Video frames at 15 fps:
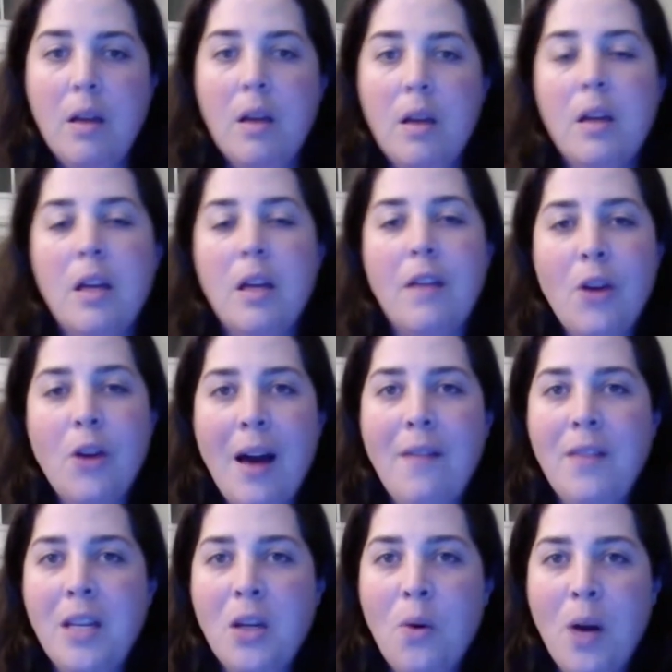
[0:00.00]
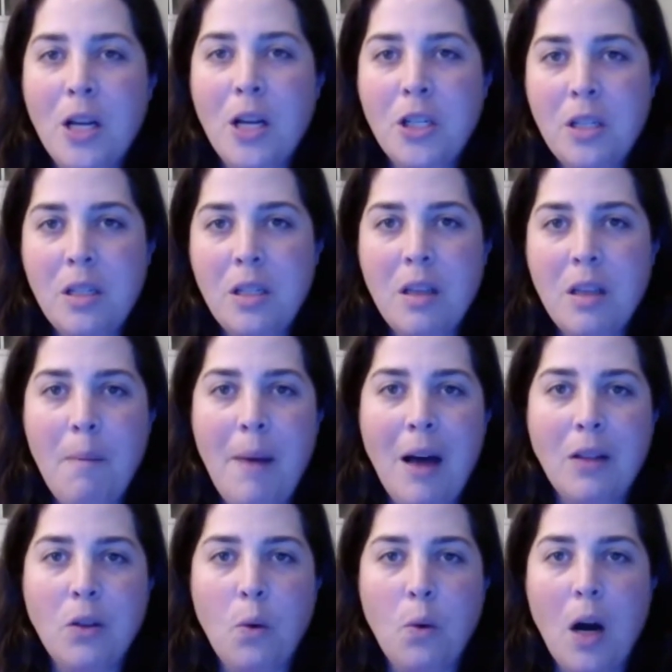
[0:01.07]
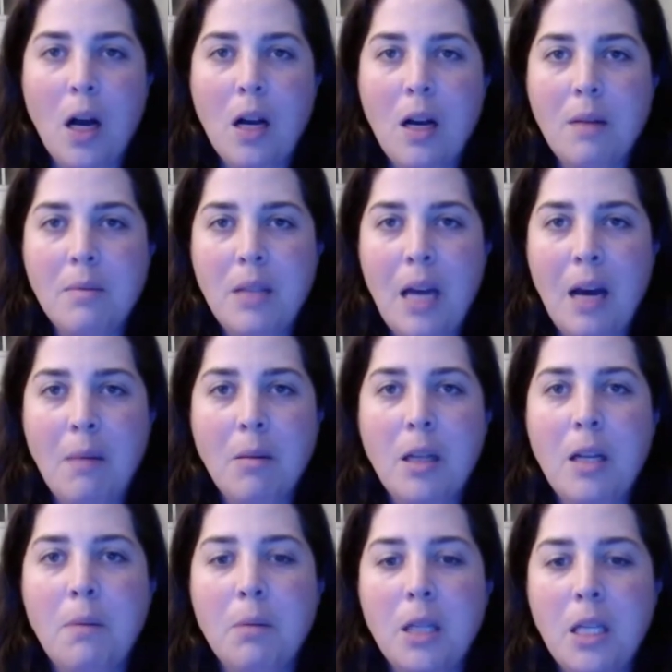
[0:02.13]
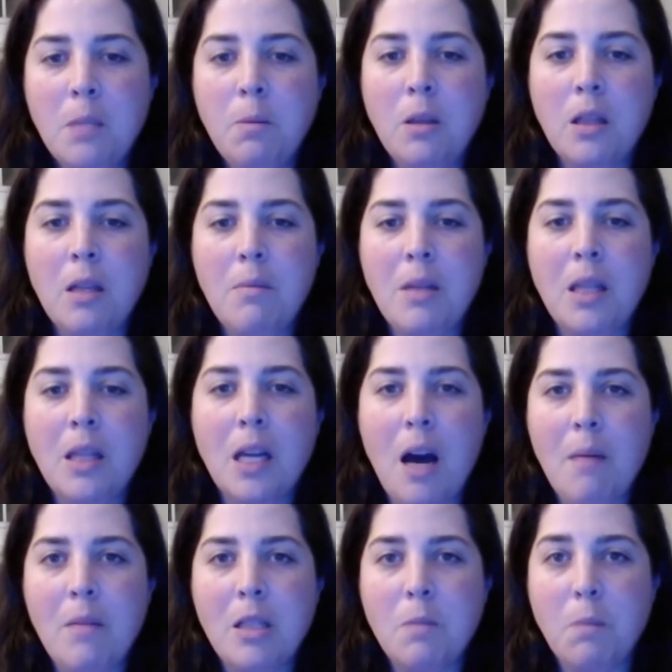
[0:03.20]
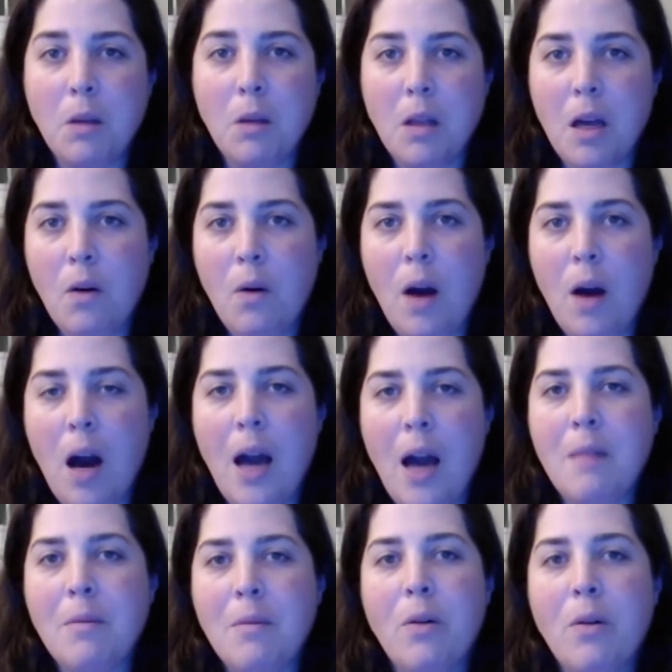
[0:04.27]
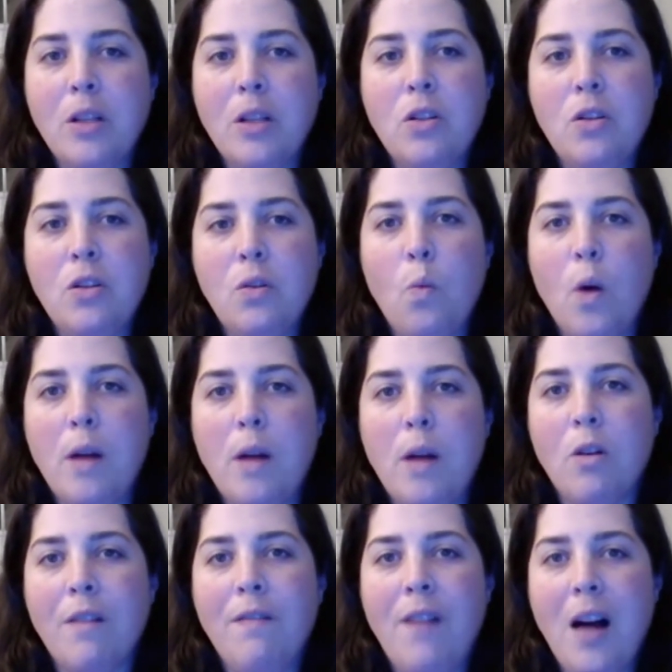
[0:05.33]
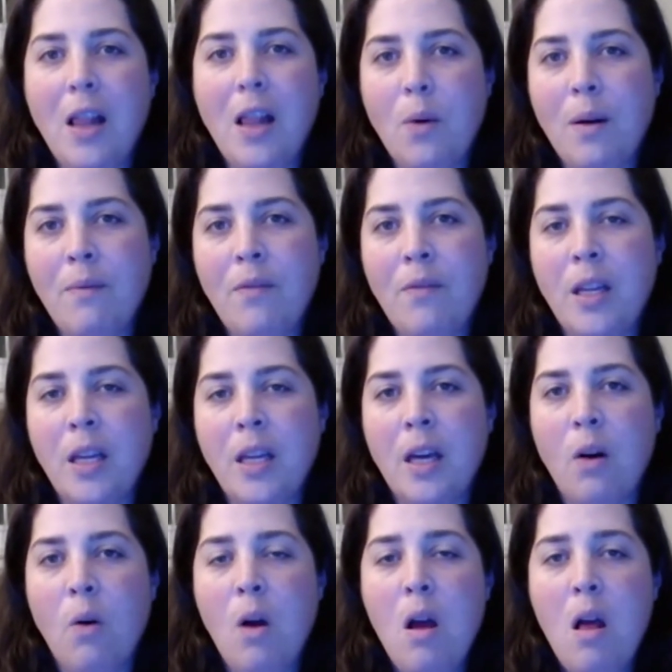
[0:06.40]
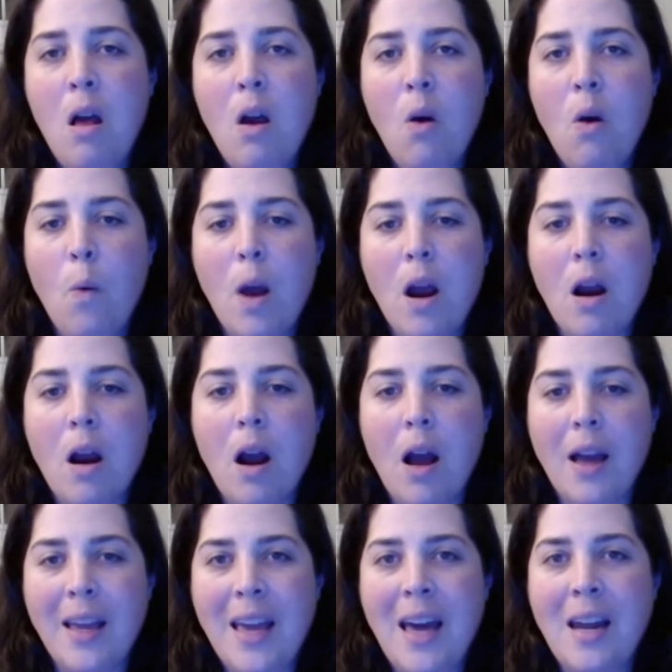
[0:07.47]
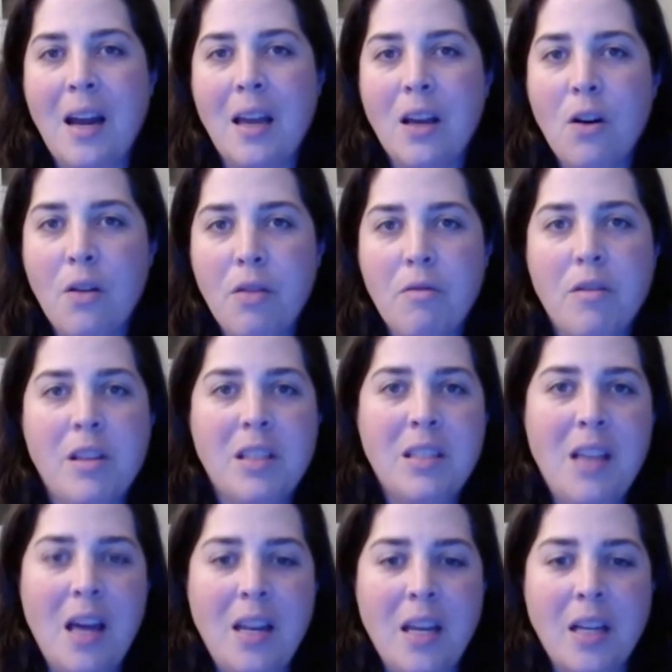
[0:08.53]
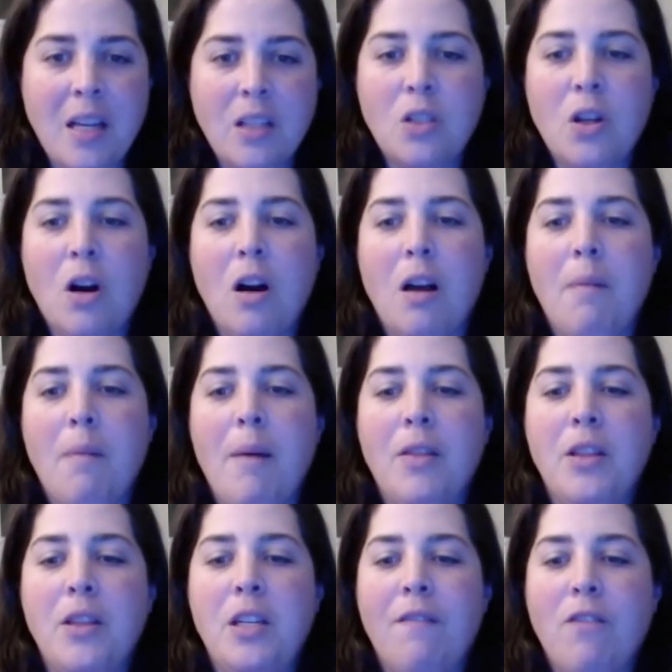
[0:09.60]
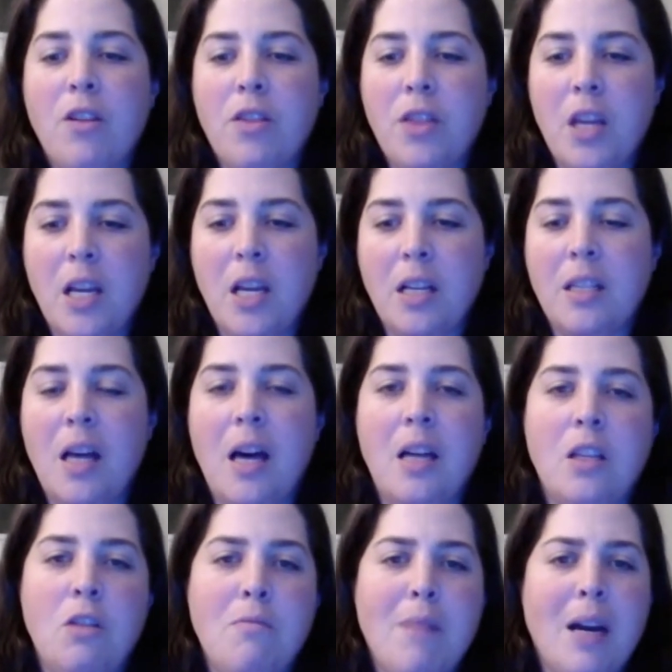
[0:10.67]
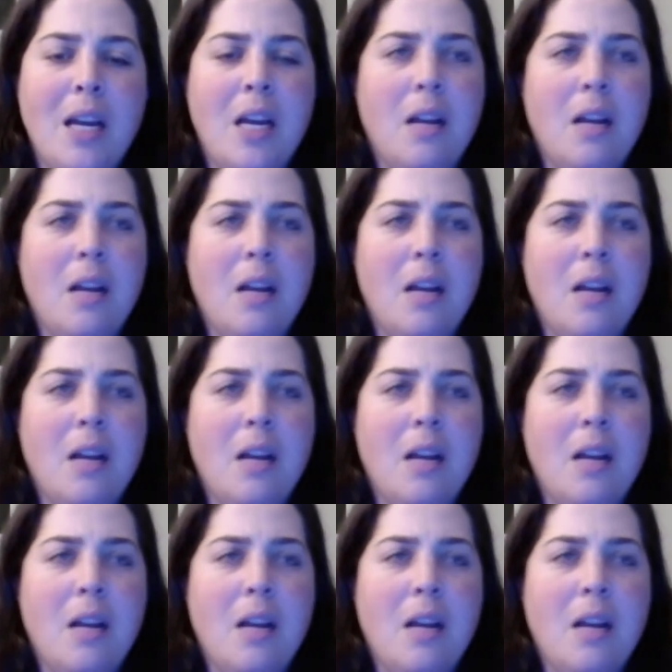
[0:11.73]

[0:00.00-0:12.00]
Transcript: If you have any questions about the Wacom tablet, please put them in the comments below. I am going to do one more follow-up video where, again, I go through the settings, talk about the different things that you might